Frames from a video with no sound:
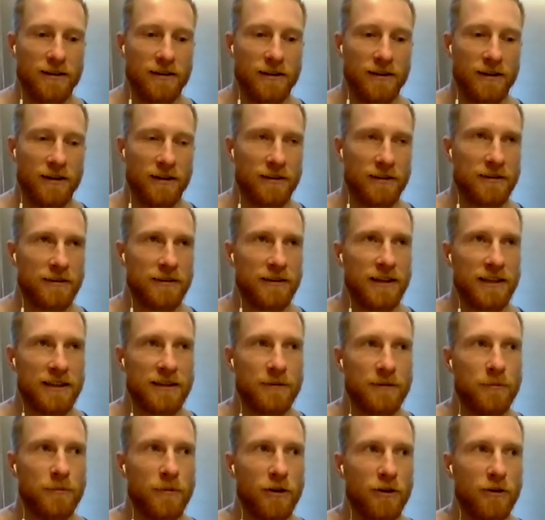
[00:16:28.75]
At
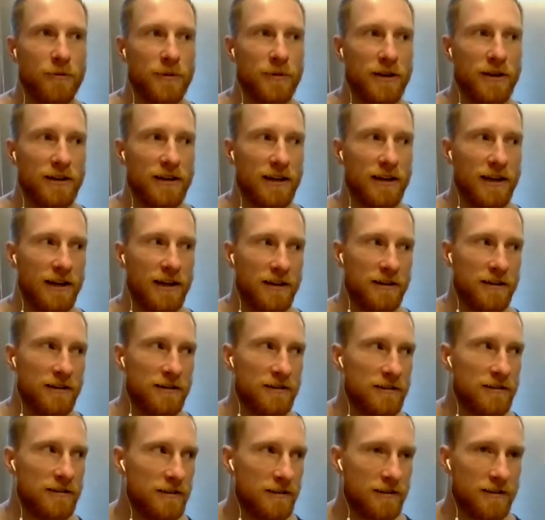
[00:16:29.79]
the moment
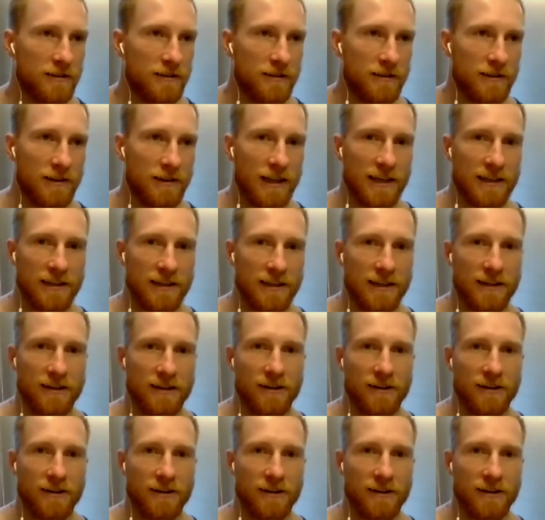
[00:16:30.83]
and lately,